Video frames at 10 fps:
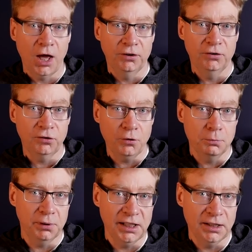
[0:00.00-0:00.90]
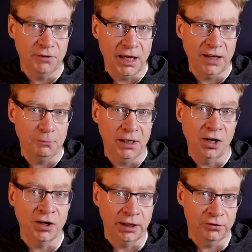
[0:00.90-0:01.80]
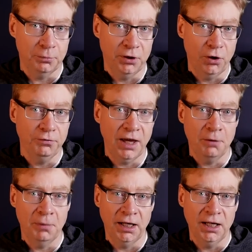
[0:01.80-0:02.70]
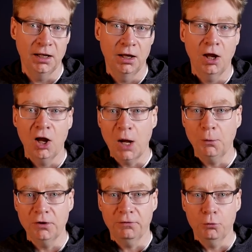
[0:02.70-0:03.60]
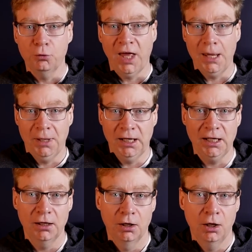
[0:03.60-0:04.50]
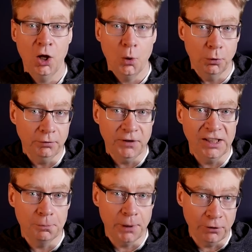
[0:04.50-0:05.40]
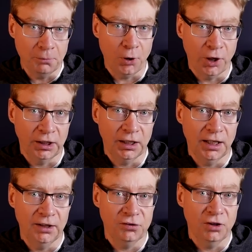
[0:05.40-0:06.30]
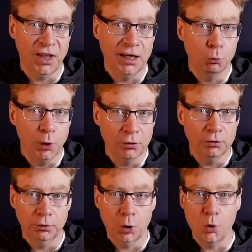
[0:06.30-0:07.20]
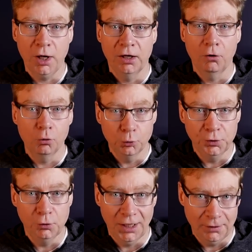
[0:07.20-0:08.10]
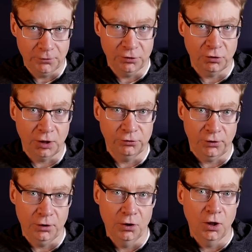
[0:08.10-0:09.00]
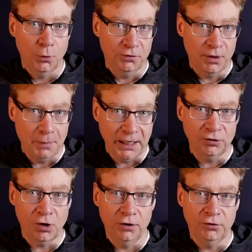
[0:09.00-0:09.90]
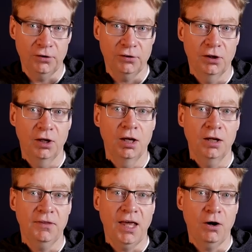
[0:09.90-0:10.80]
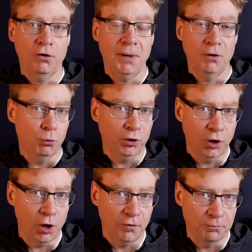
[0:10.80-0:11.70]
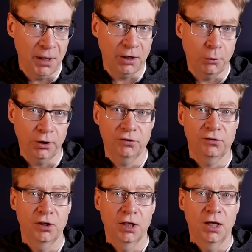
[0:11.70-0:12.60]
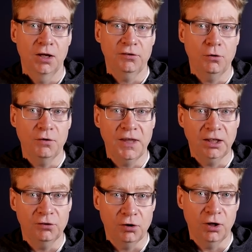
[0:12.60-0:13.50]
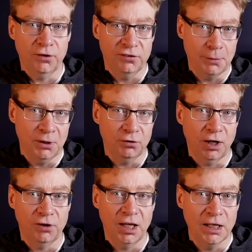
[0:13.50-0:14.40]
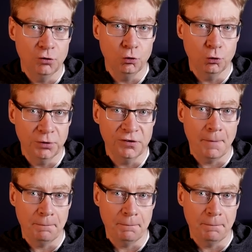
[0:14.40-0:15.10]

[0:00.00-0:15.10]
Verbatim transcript: I don't believe there has been an announcement of how many. I wouldn't have thought that many. One thing to bear in mind is that they will require all new infrastructure with the megachargers that are about 1.5 megawatts, so they can charge the semi truck's enormous